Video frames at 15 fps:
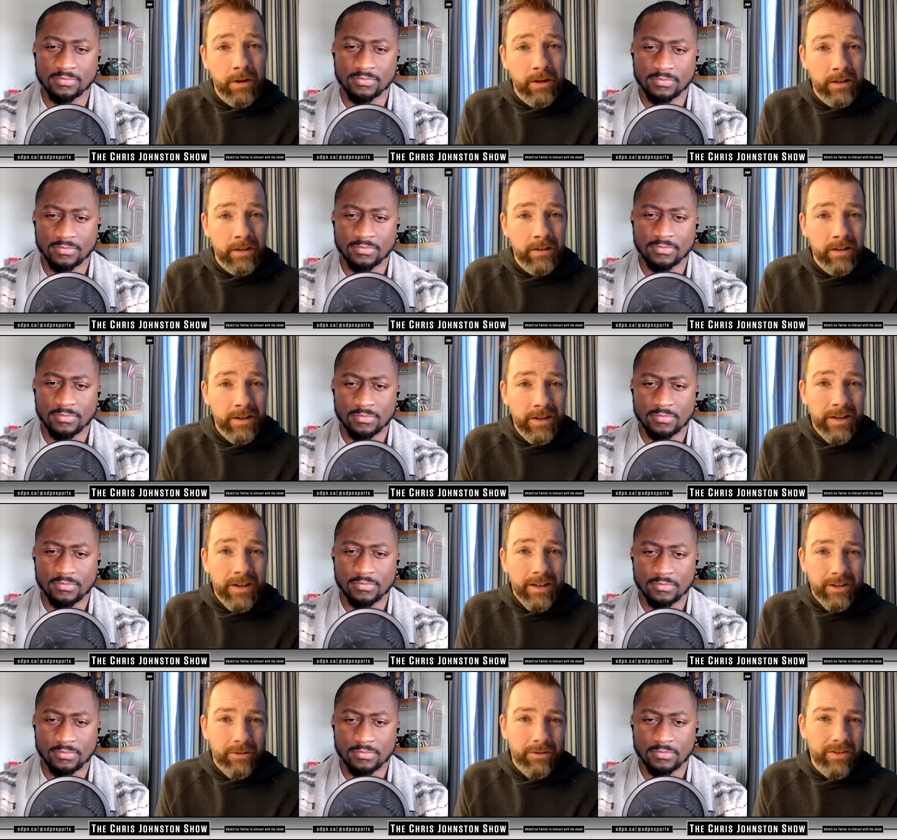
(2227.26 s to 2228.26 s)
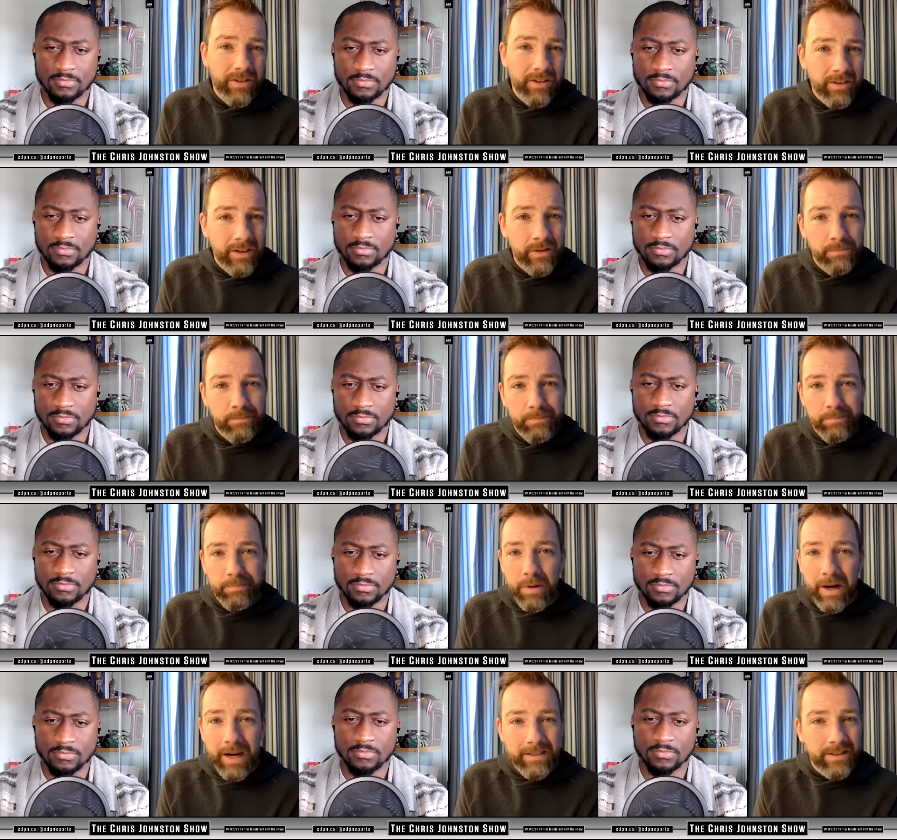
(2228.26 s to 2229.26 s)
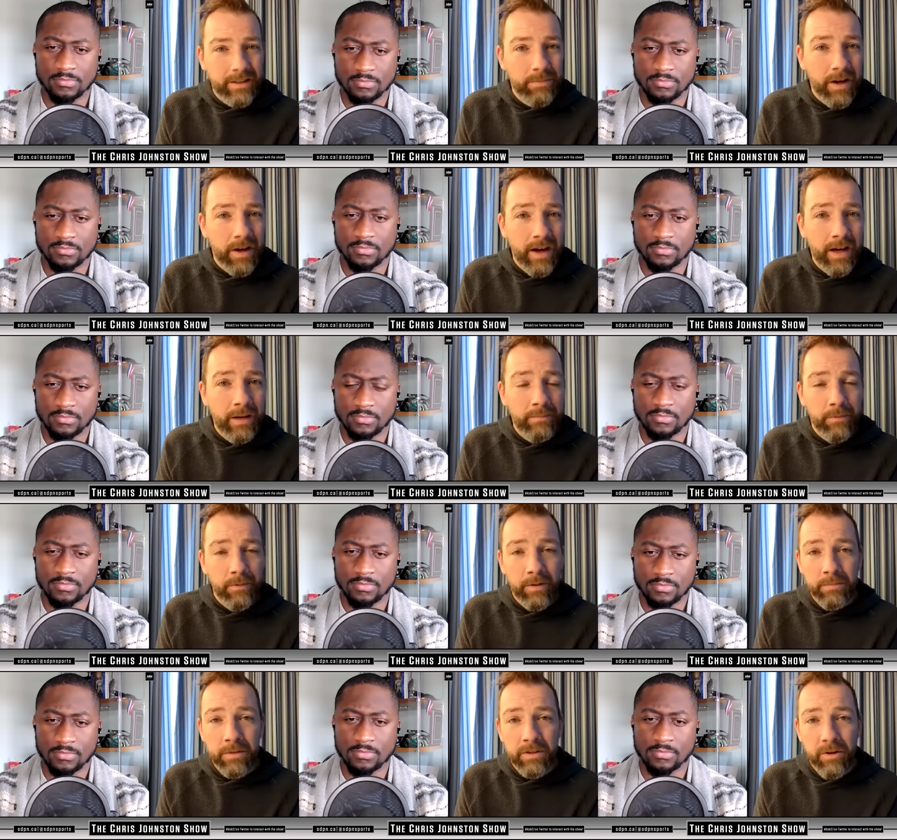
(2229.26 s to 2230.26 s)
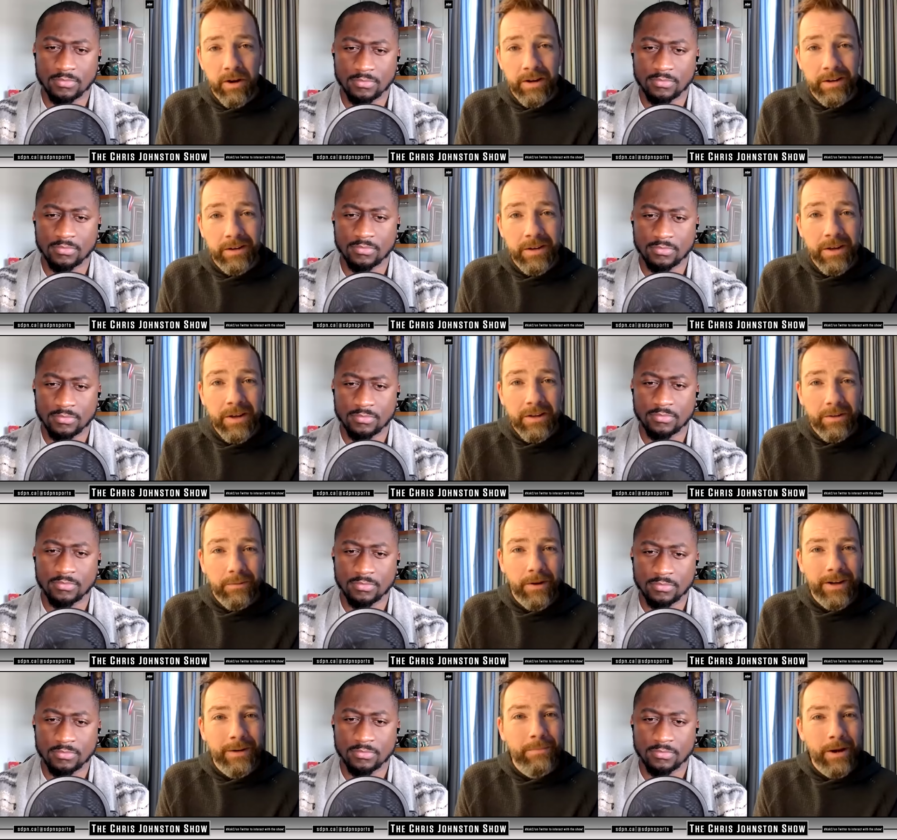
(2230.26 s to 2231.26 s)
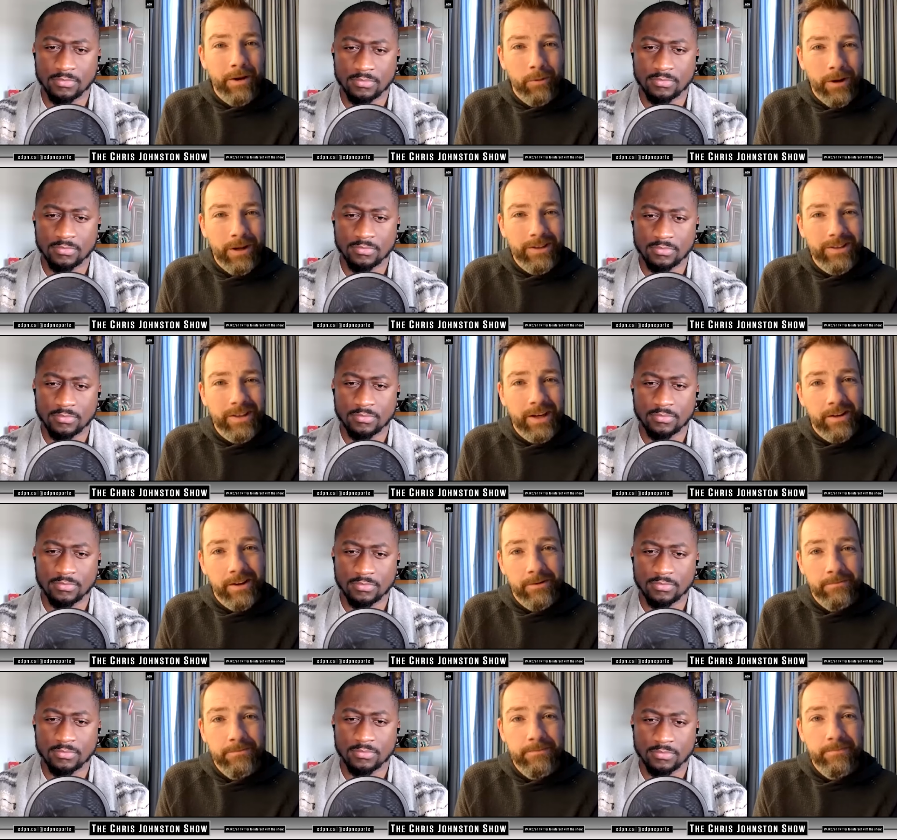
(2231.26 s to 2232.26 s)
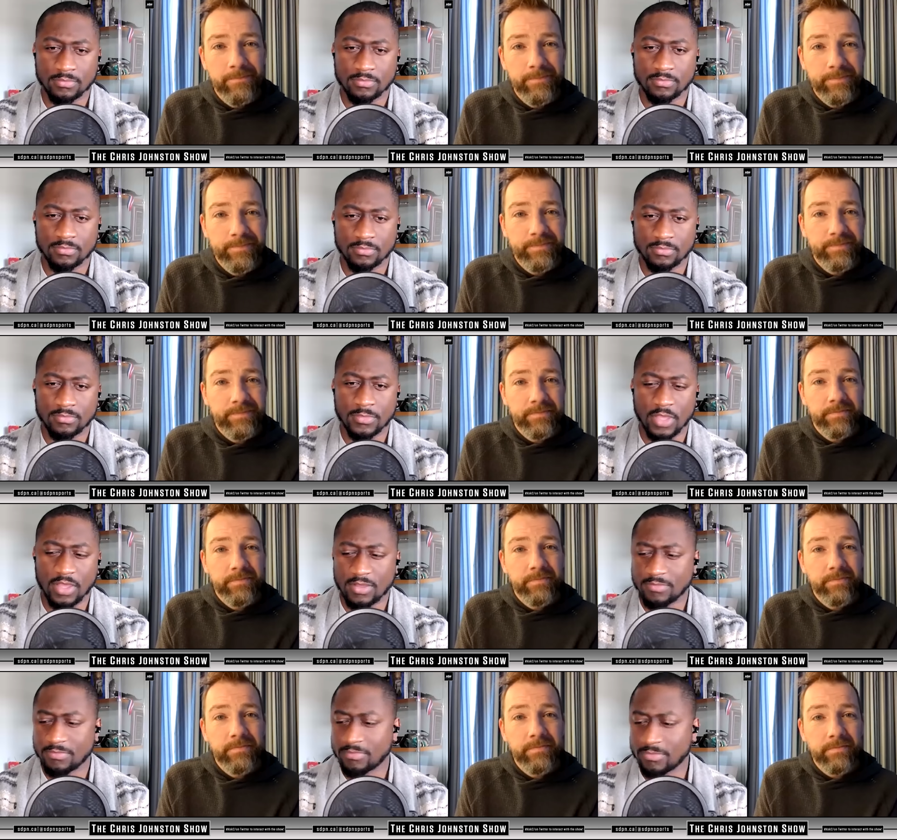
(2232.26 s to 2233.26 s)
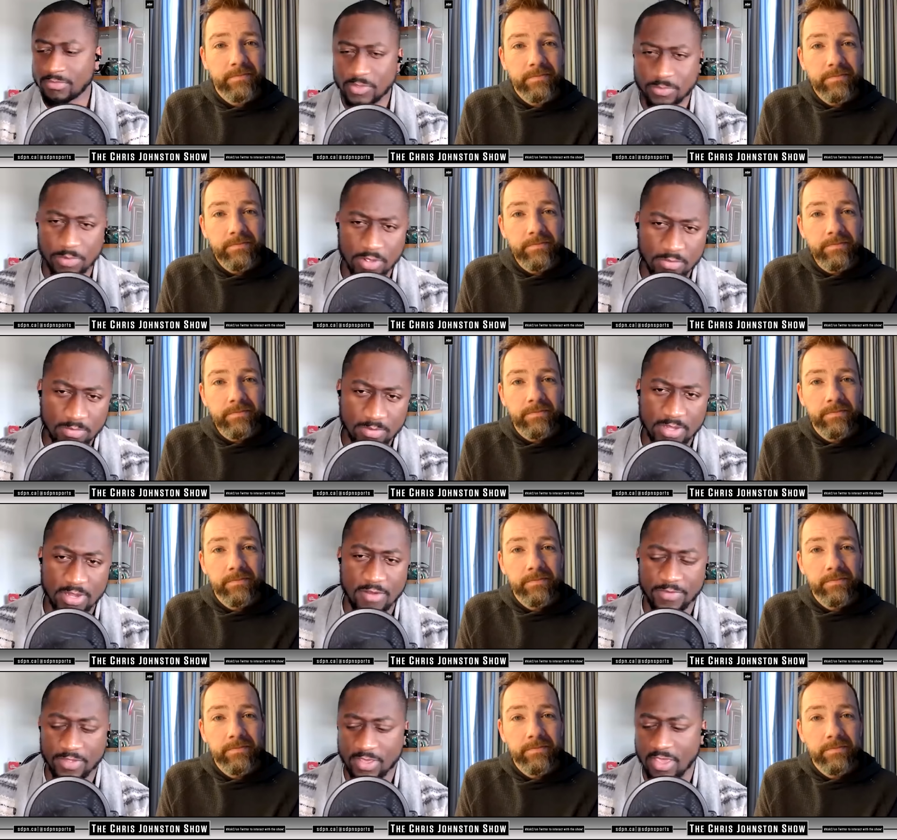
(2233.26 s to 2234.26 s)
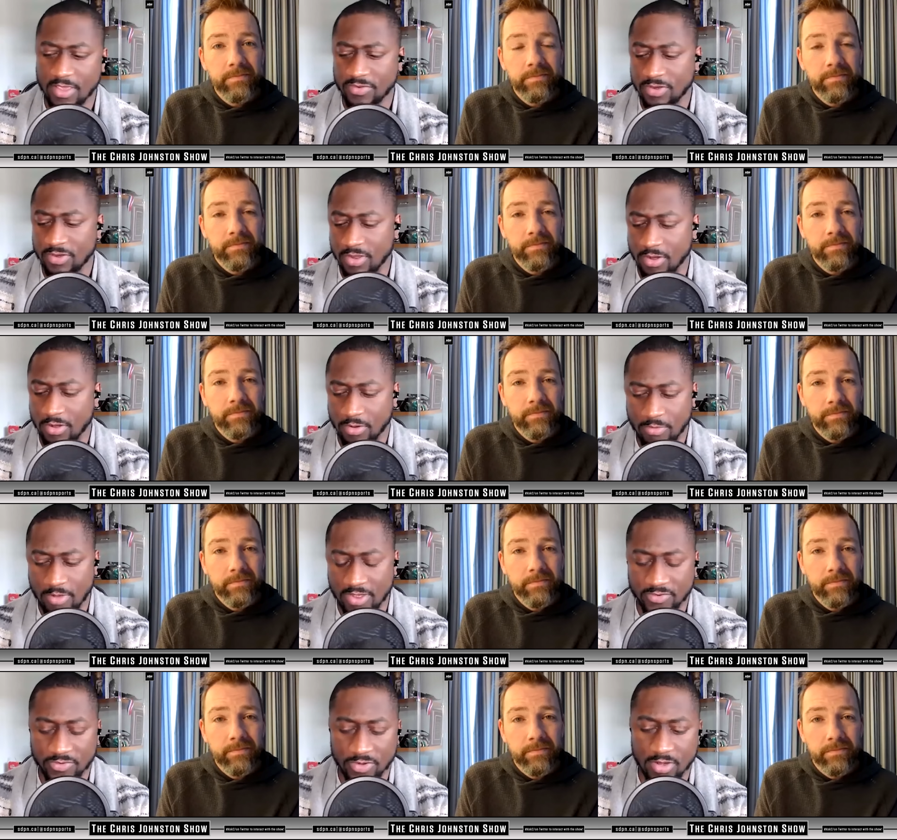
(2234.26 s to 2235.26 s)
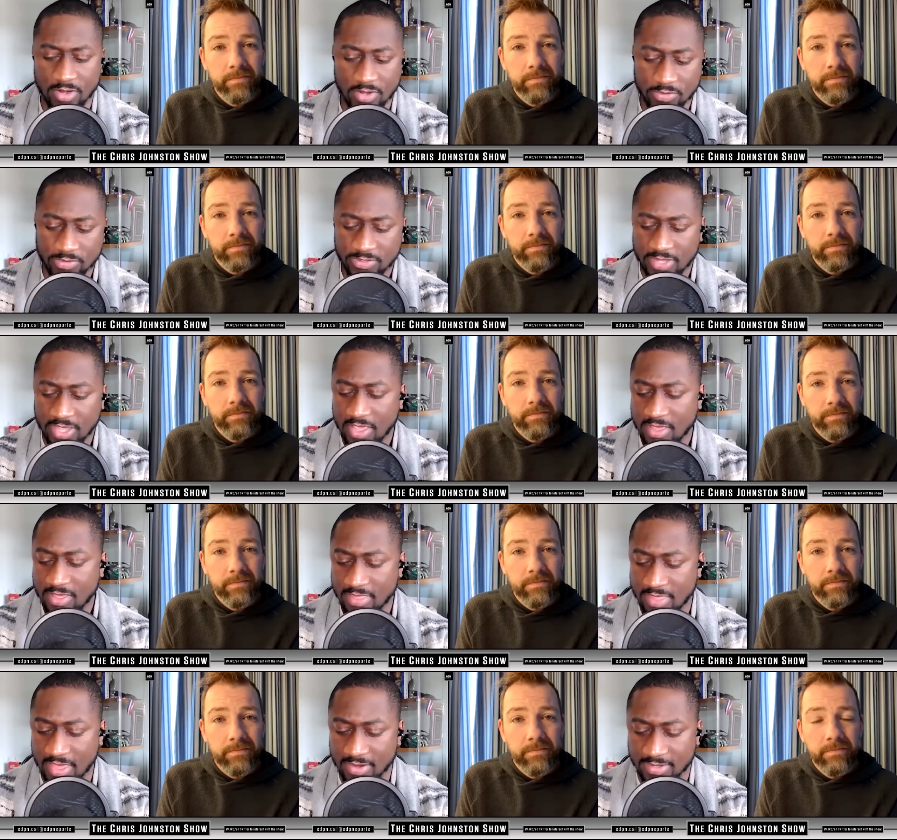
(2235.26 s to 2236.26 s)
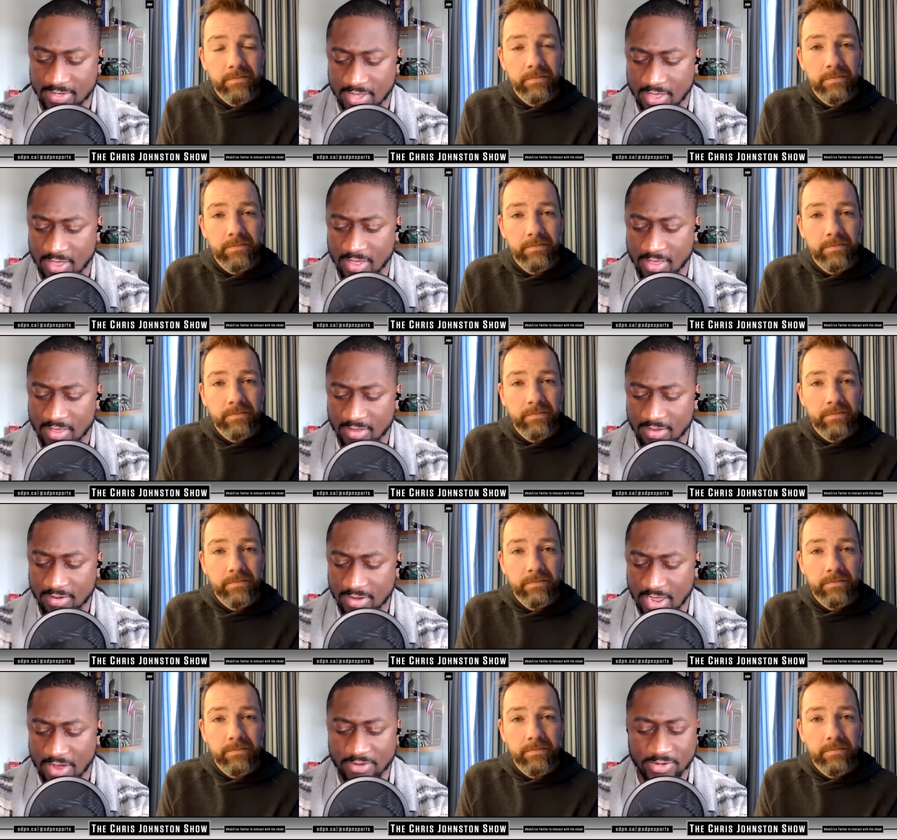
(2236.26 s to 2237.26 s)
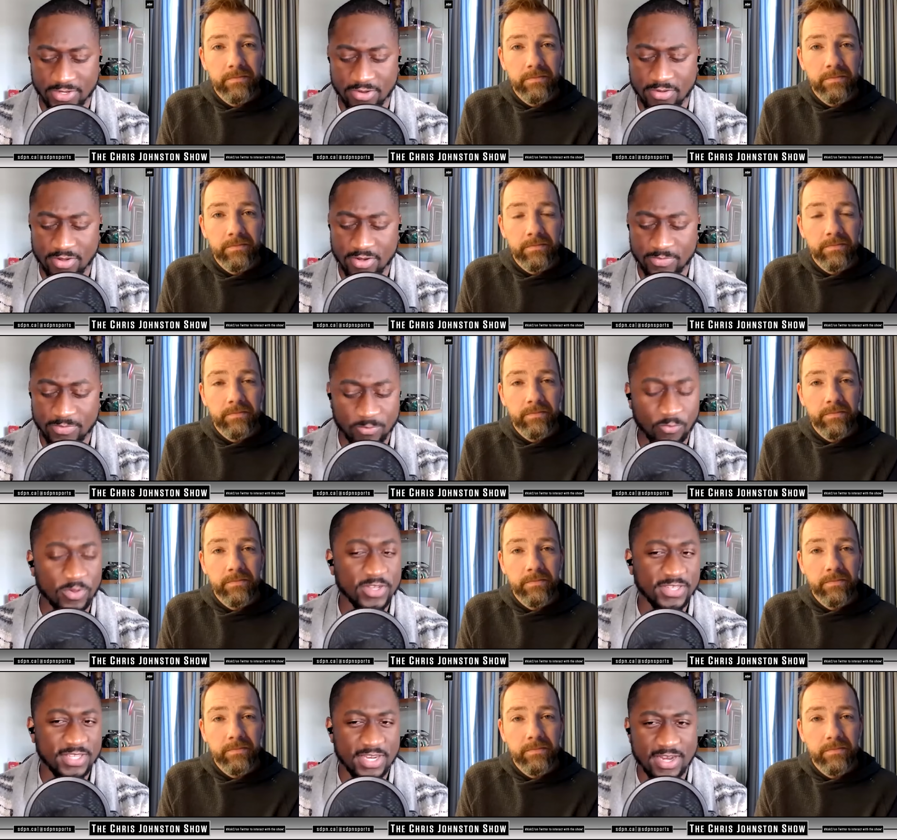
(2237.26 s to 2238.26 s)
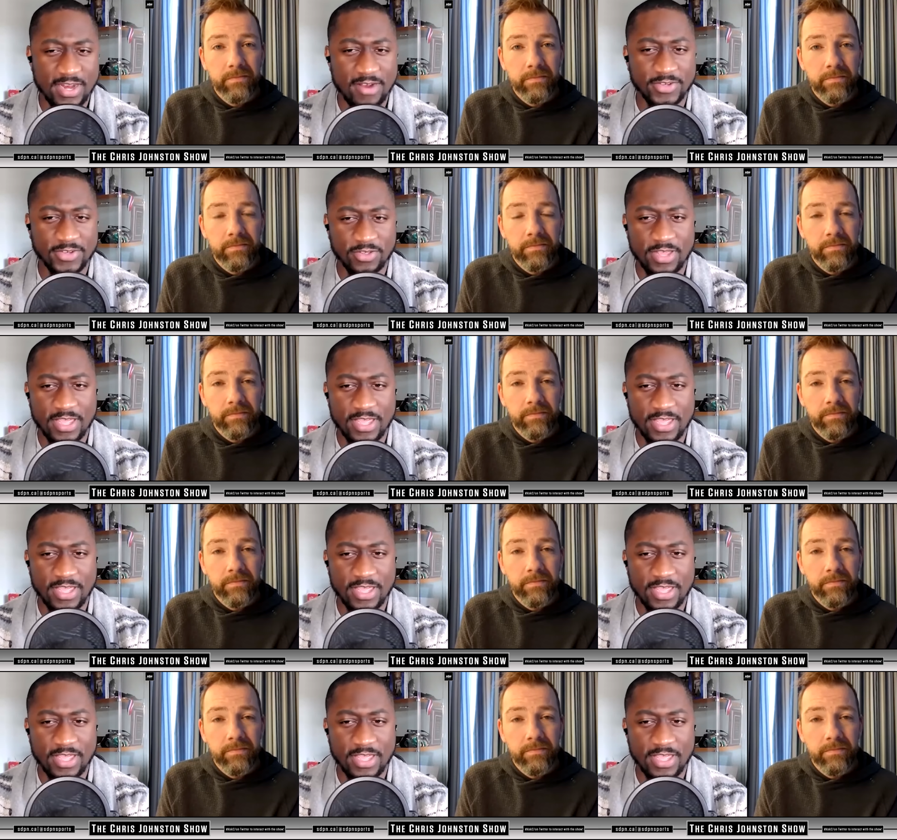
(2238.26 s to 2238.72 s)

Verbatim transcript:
Speaker 1: and you know this at least buys some time for them to try to to find a better way to stay there.
Speaker 2: Uh, small clarification here. Question: you say that uh, Arizona, which city in Arizona